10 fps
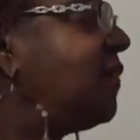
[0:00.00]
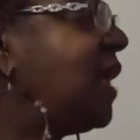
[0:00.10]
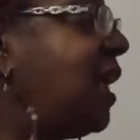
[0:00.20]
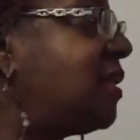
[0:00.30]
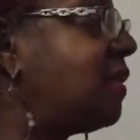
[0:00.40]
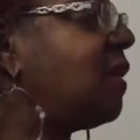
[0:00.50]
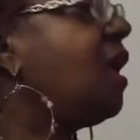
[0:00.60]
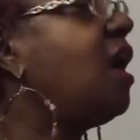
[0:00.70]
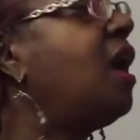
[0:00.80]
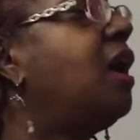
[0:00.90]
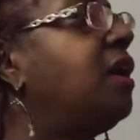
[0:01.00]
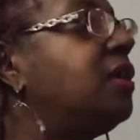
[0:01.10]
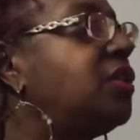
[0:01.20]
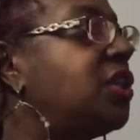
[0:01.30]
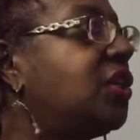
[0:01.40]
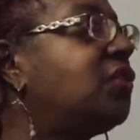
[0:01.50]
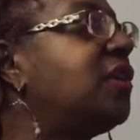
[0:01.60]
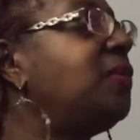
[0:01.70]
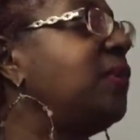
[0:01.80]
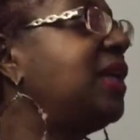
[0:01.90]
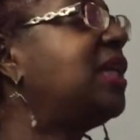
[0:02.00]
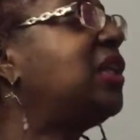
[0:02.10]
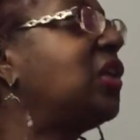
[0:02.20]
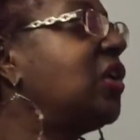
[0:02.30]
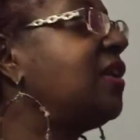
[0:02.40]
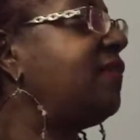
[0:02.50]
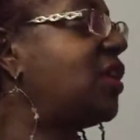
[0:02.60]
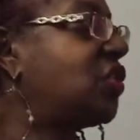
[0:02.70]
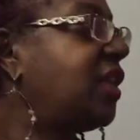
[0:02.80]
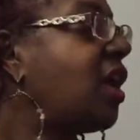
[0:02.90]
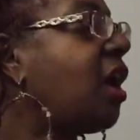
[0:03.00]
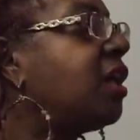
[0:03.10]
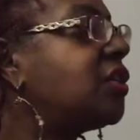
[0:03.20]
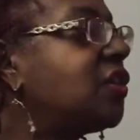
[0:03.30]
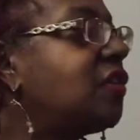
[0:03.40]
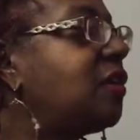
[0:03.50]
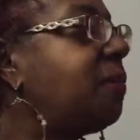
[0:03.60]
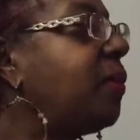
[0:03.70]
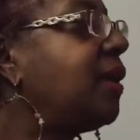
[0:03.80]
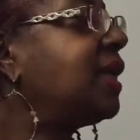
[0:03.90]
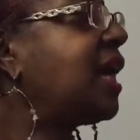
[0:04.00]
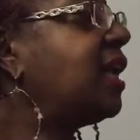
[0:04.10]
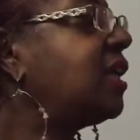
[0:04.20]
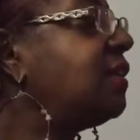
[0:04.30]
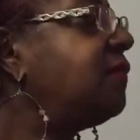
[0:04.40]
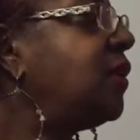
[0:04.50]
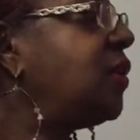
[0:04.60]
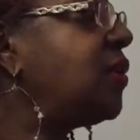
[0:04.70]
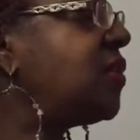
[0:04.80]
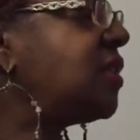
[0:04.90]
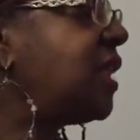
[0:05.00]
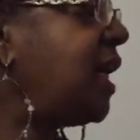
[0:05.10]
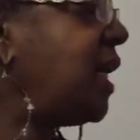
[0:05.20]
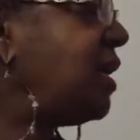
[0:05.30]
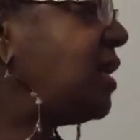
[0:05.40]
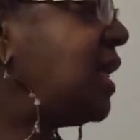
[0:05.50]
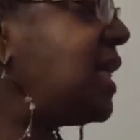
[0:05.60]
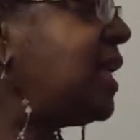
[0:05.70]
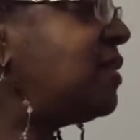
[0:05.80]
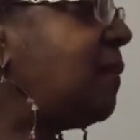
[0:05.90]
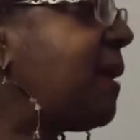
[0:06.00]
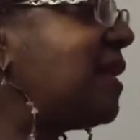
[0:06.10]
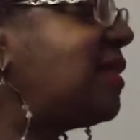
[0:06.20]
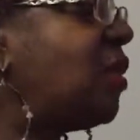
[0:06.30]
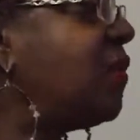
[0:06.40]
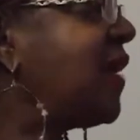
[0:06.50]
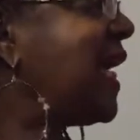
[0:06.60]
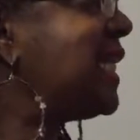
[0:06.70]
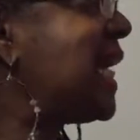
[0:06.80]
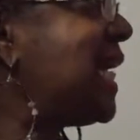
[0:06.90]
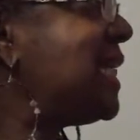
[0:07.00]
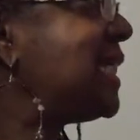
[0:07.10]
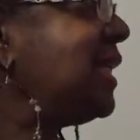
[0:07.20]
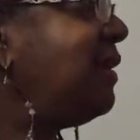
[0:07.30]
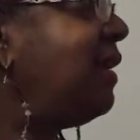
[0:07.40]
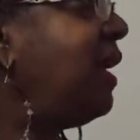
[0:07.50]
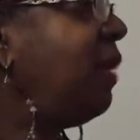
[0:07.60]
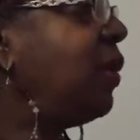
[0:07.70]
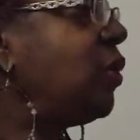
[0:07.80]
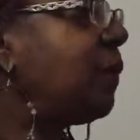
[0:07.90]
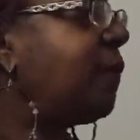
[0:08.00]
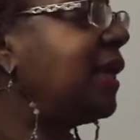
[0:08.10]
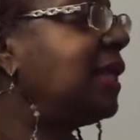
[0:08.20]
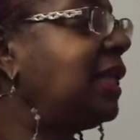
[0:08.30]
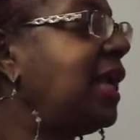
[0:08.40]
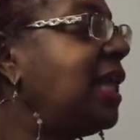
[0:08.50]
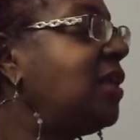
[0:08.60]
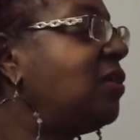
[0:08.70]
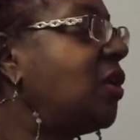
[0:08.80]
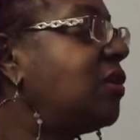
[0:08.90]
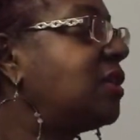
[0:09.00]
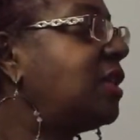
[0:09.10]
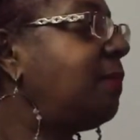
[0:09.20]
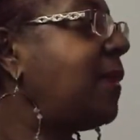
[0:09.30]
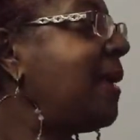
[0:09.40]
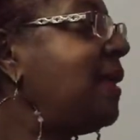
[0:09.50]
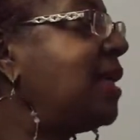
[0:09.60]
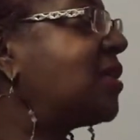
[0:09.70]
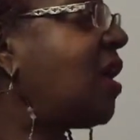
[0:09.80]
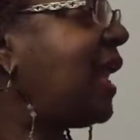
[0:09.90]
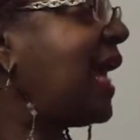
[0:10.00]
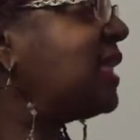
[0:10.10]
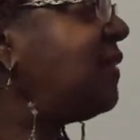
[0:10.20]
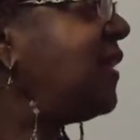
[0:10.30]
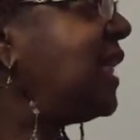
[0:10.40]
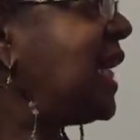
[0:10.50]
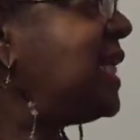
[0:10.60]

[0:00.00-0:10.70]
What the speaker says: of kids. Children will learn eventually. All children are born kind of confused. They dance the bossa nova at night. When you're a pregnant lady, you notice the baby gets all active at